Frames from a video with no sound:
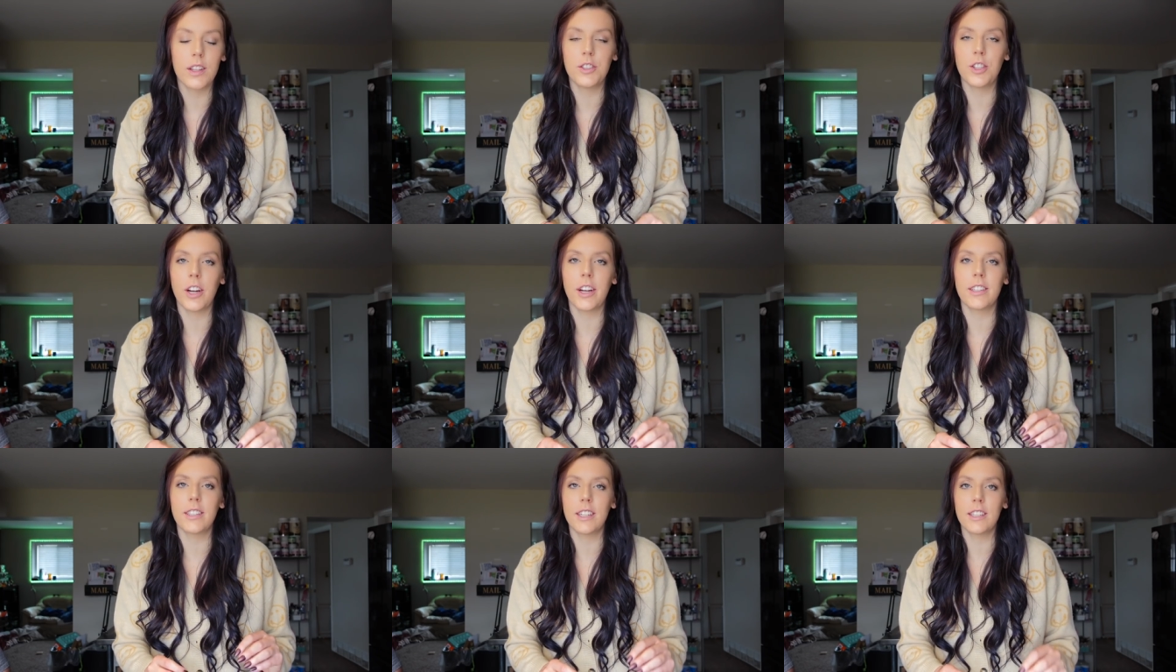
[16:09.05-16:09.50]
The
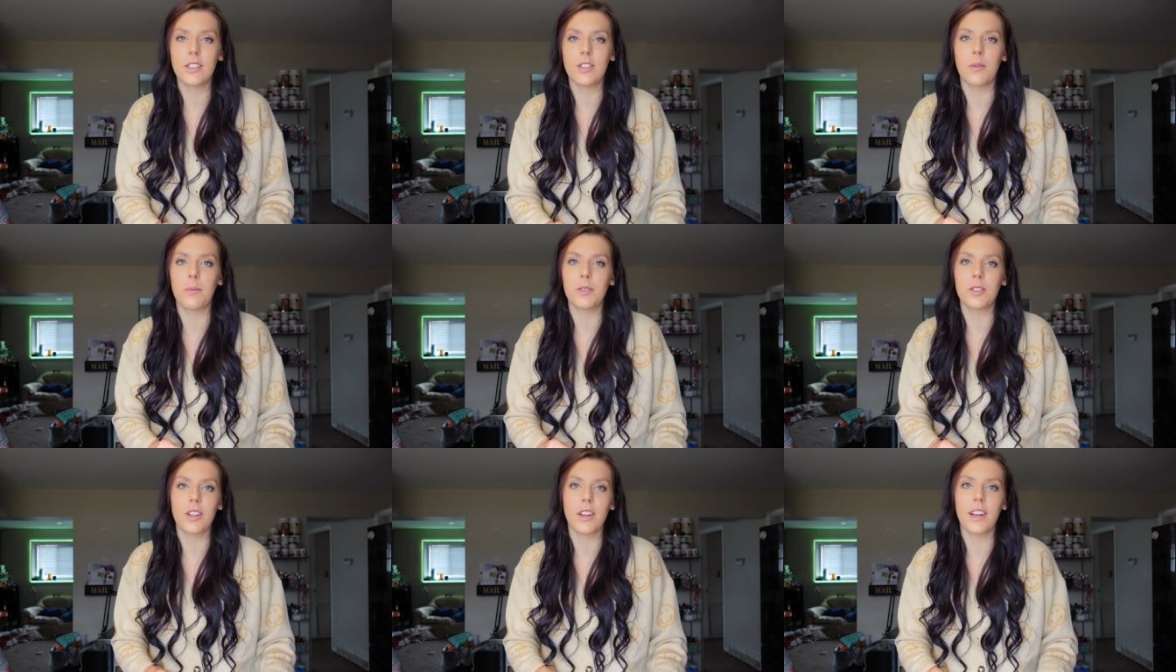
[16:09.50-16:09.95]
chicken tastes
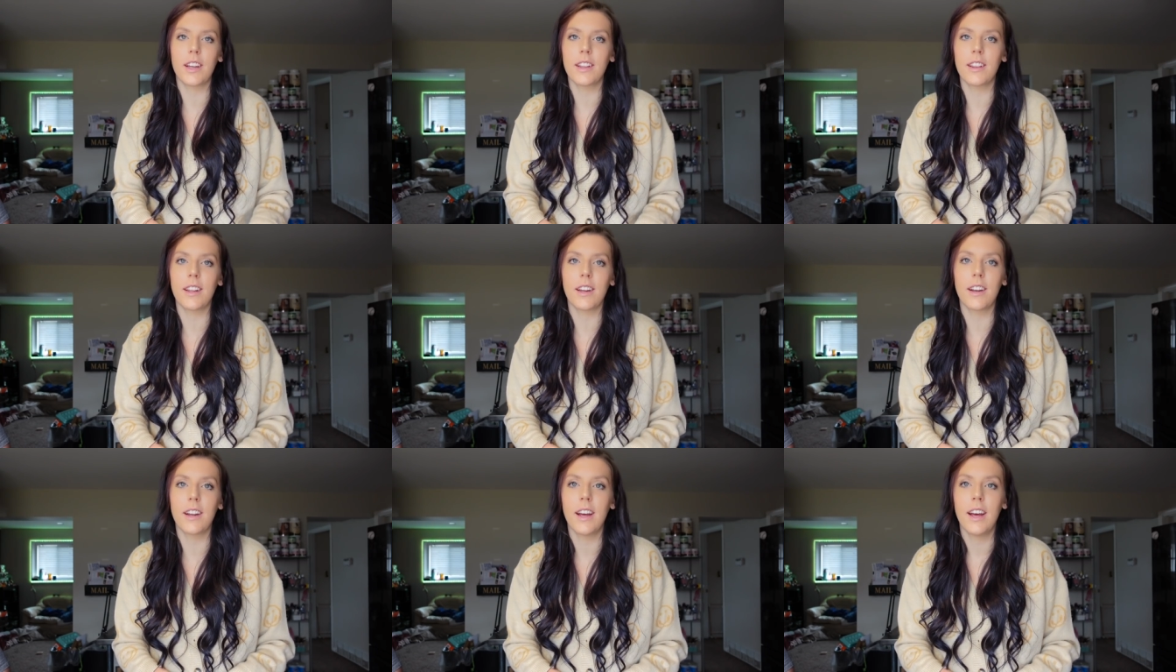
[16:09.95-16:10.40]
so much like
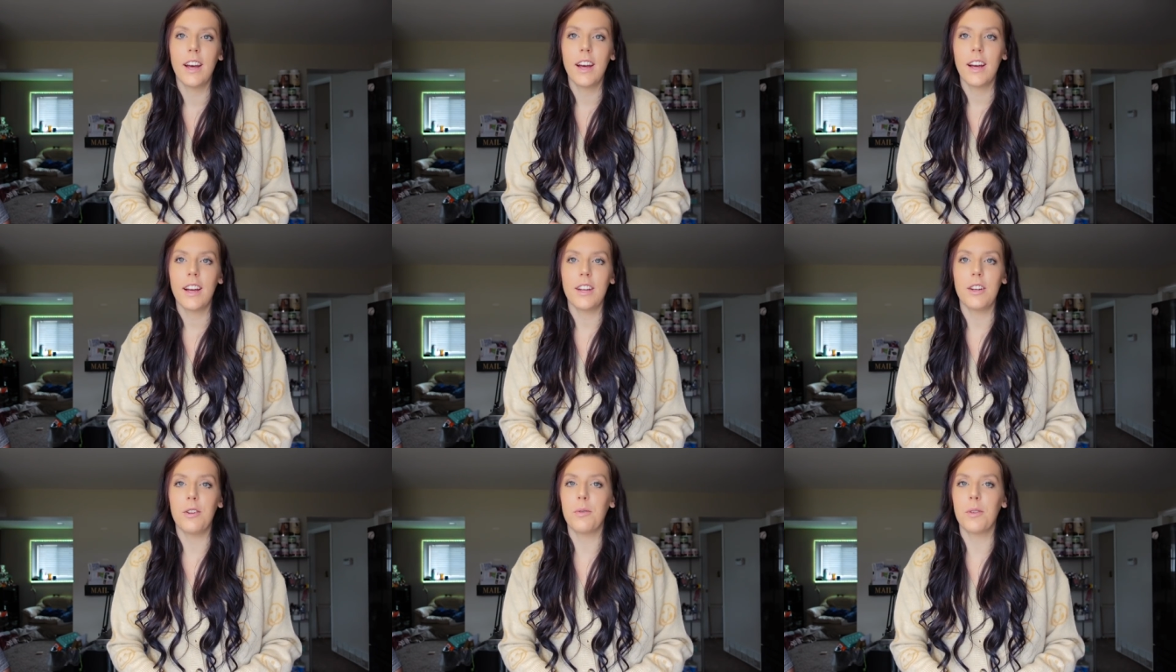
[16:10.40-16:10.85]
it that
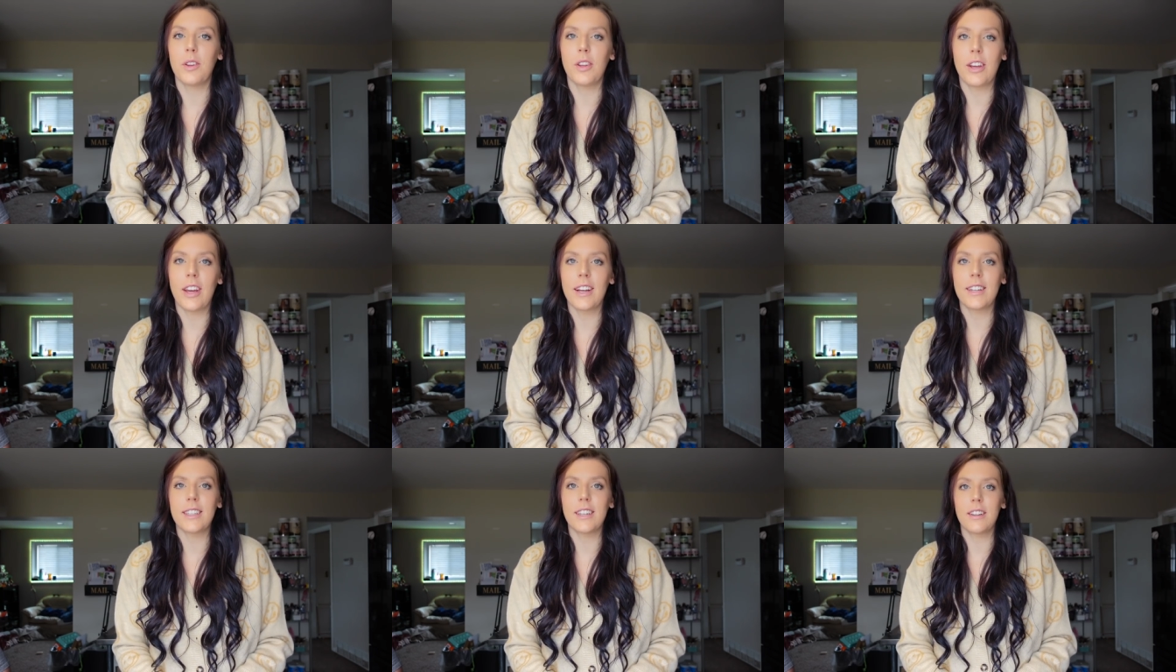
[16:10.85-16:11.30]
you really
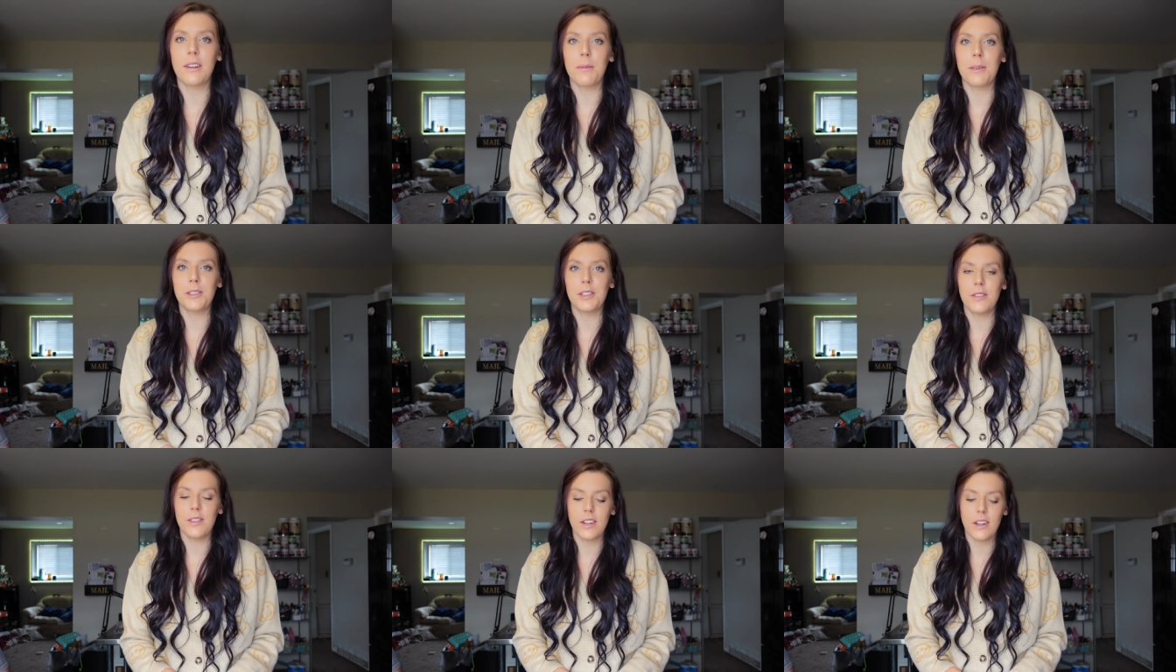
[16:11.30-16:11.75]
can't tell that
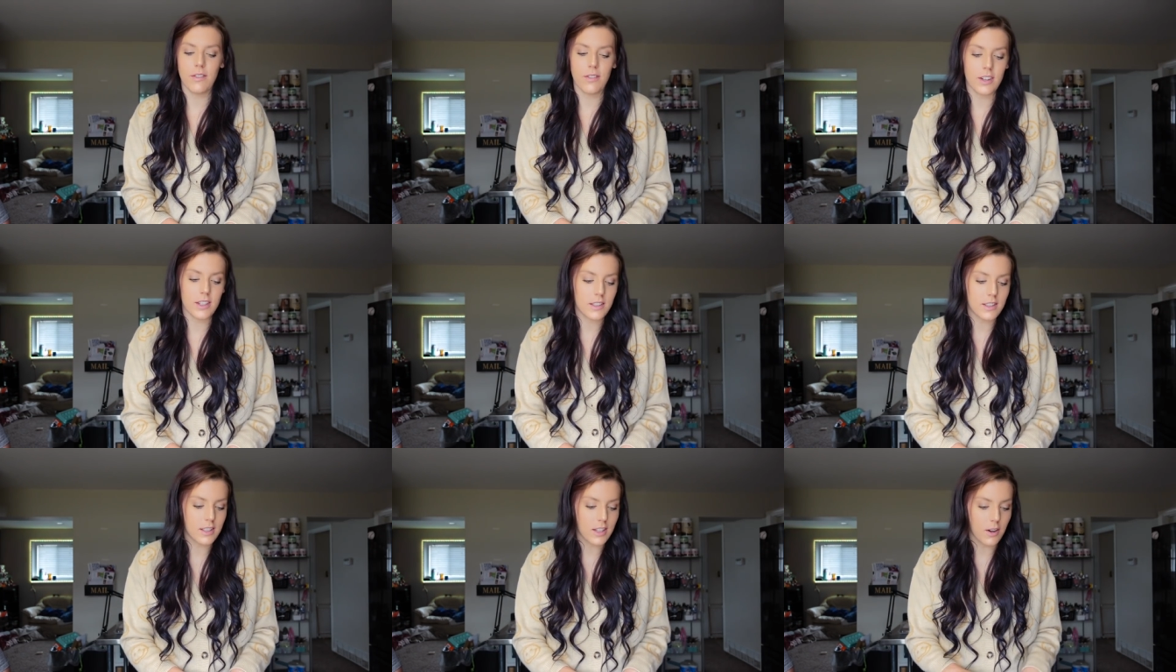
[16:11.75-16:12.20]
much of a difference.